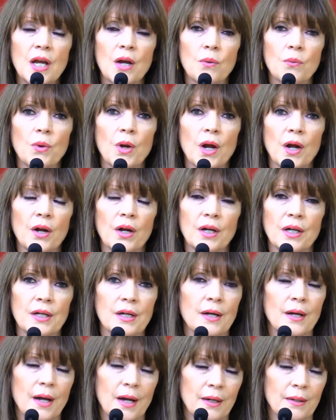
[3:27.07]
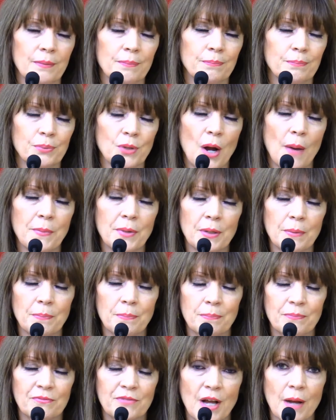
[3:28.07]
where a prominent
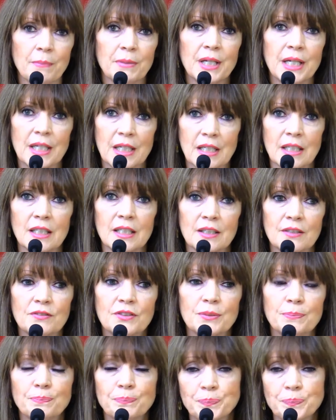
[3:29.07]
family had lived.